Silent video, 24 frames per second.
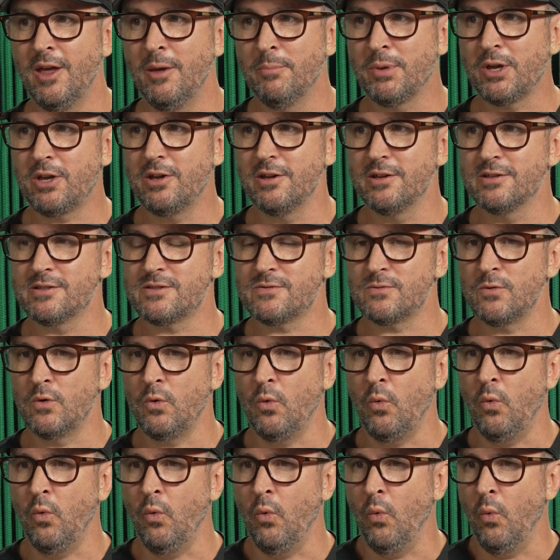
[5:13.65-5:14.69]
because
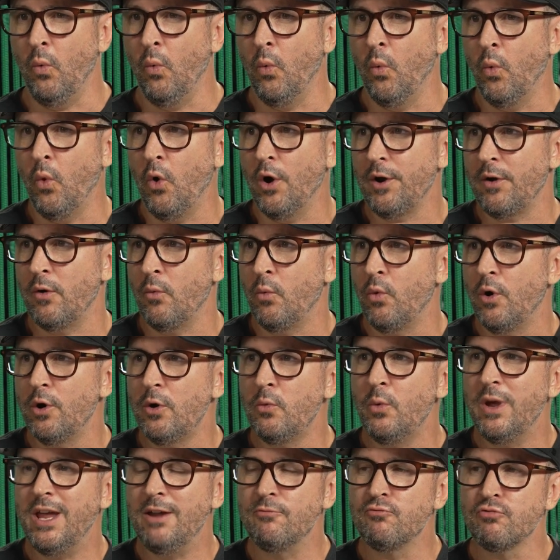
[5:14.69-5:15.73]
what, what are
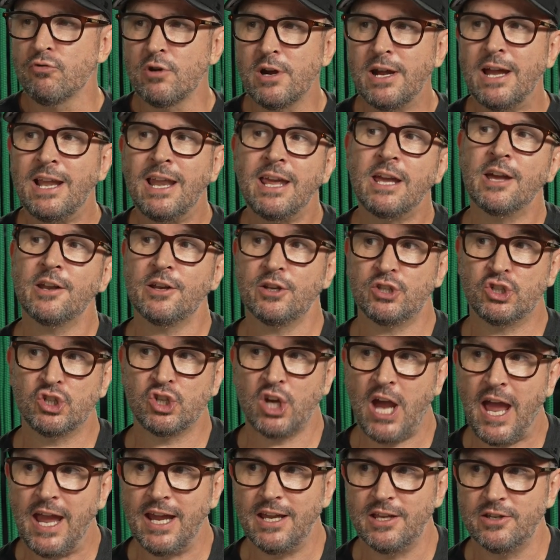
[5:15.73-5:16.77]
we really going to
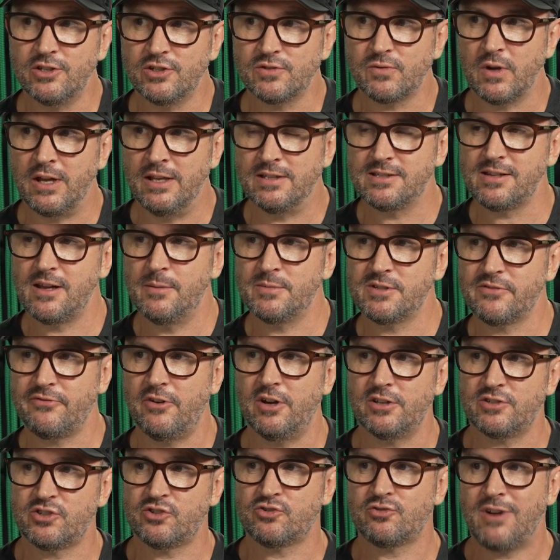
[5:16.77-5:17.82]
change in terms of
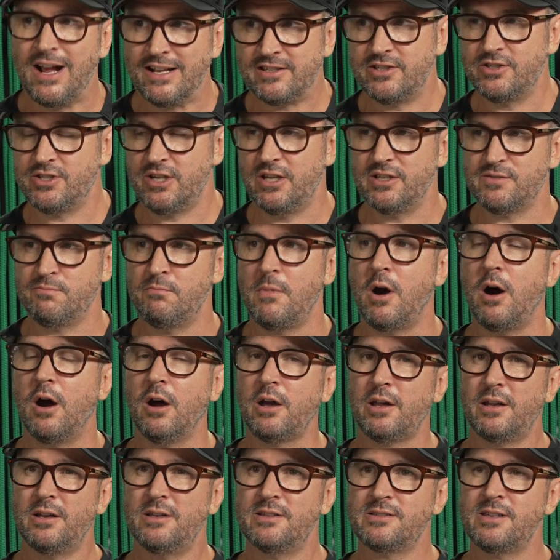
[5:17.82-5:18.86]
our strategy as
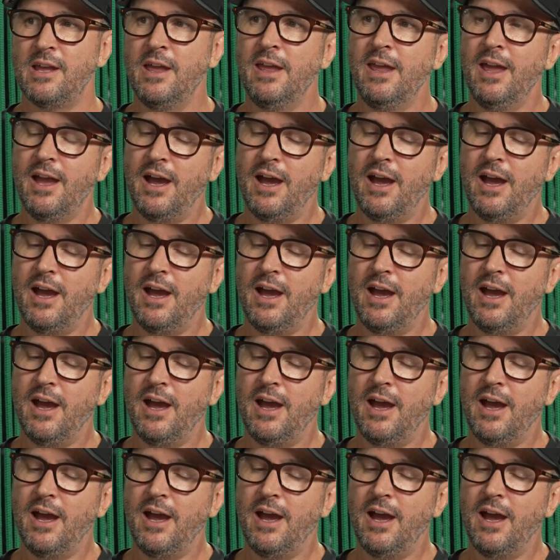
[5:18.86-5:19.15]
marketers?